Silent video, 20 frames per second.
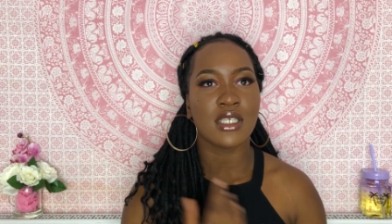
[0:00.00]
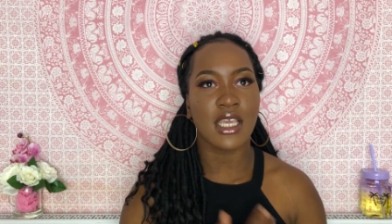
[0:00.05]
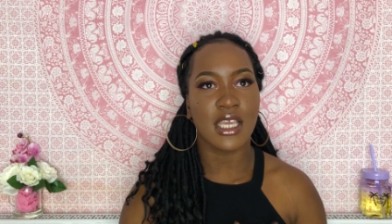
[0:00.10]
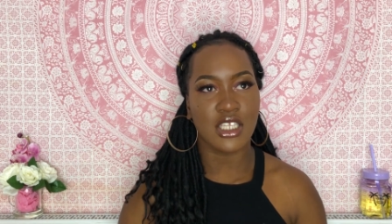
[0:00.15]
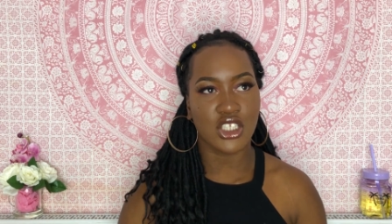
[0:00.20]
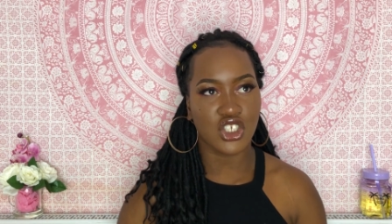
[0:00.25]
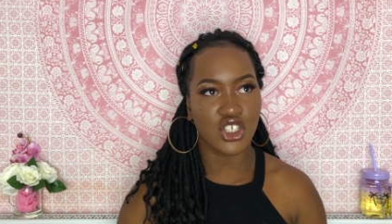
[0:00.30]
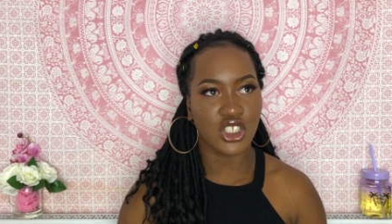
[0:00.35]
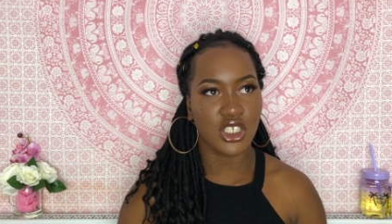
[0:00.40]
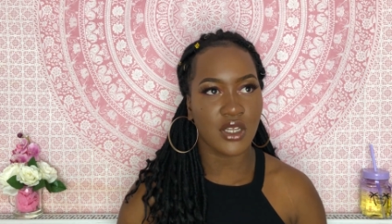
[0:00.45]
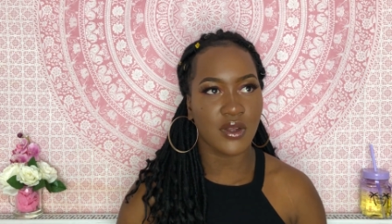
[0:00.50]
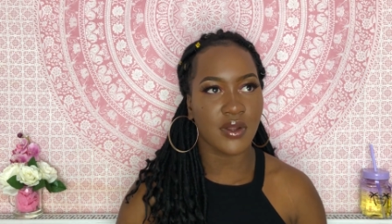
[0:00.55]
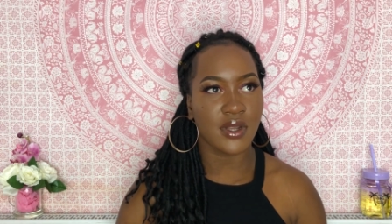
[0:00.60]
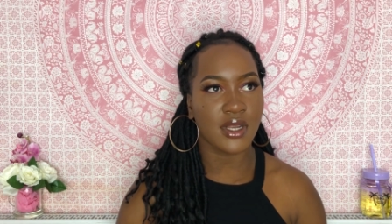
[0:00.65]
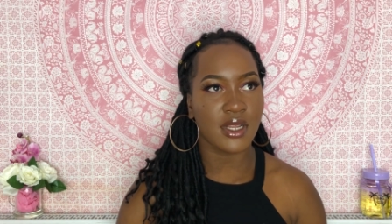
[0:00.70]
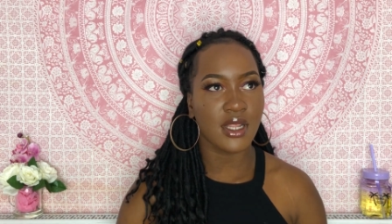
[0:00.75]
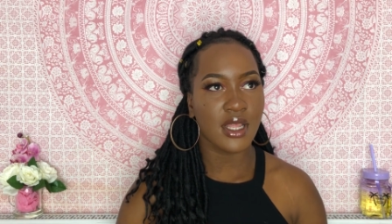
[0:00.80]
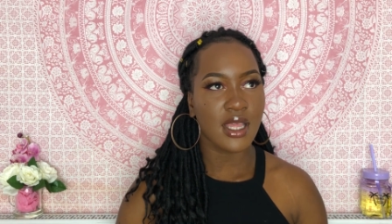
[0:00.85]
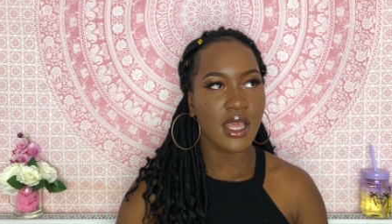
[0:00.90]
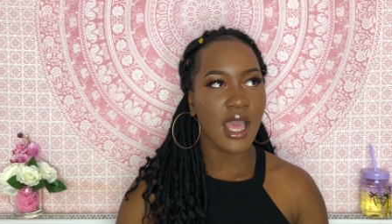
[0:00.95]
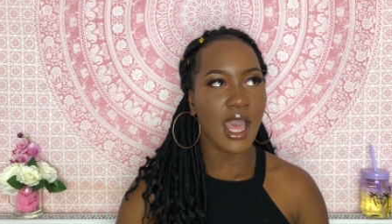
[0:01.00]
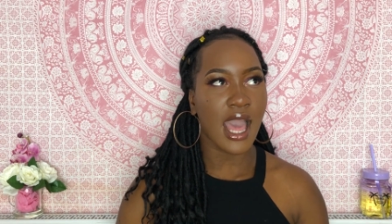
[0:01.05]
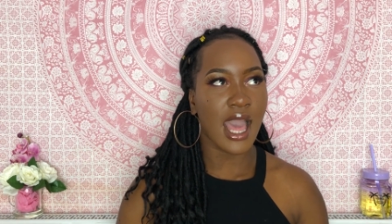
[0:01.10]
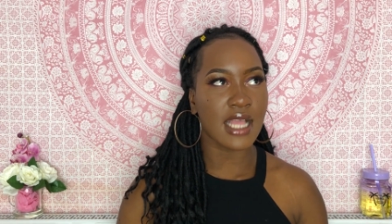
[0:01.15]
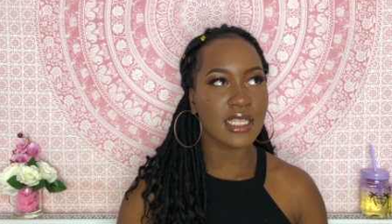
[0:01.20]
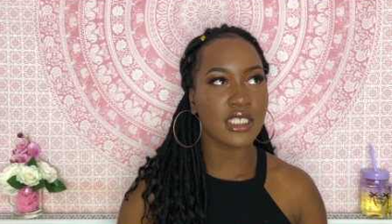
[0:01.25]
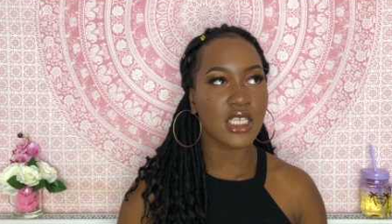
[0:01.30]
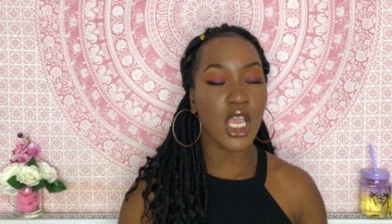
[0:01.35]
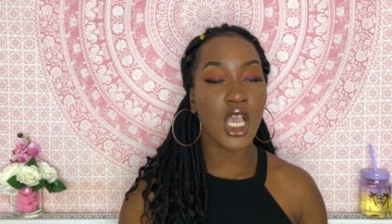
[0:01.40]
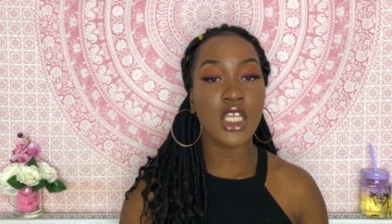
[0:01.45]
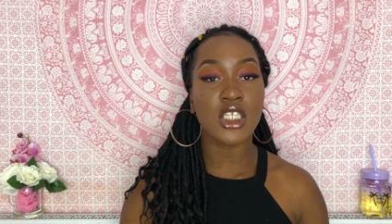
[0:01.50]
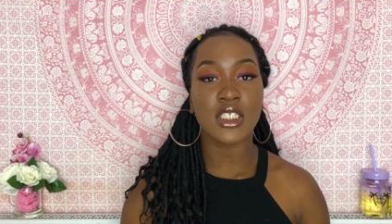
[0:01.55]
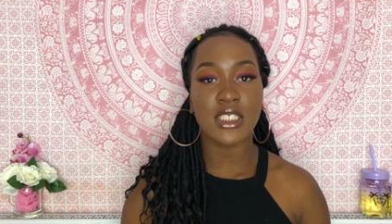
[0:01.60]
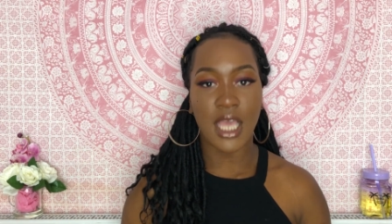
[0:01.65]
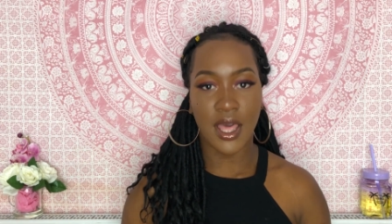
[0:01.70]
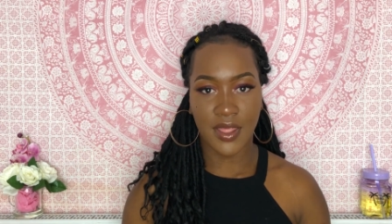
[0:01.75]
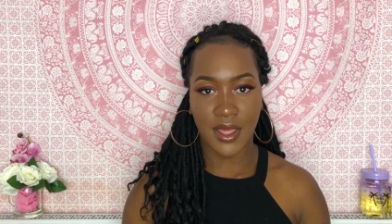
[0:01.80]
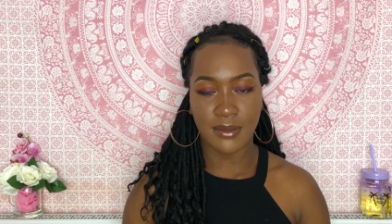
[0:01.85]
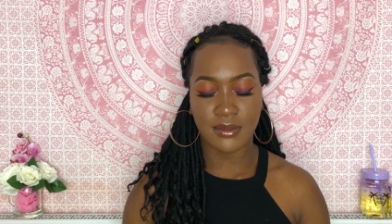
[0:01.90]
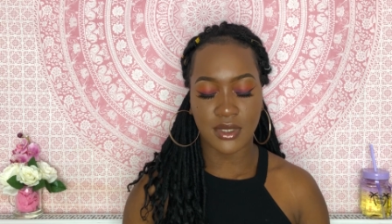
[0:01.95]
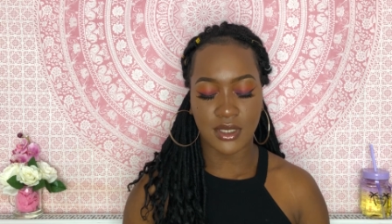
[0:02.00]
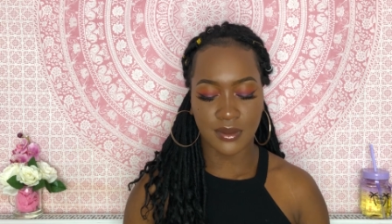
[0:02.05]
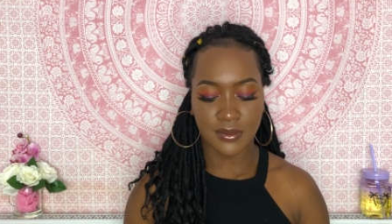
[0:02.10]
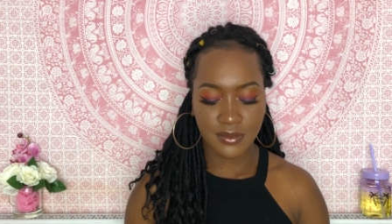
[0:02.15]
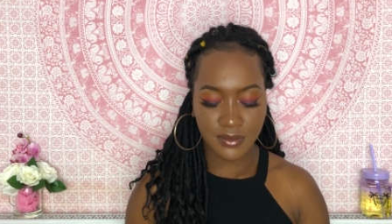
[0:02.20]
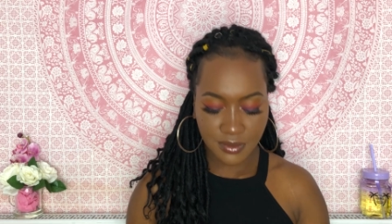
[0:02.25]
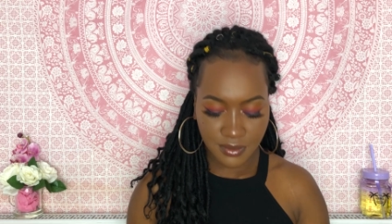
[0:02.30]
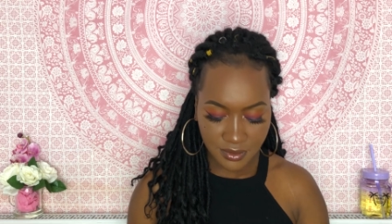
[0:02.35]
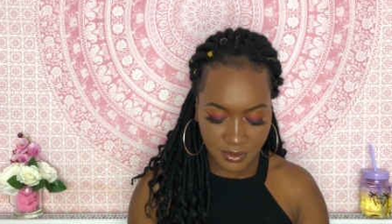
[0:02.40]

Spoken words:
engineering at Southampton.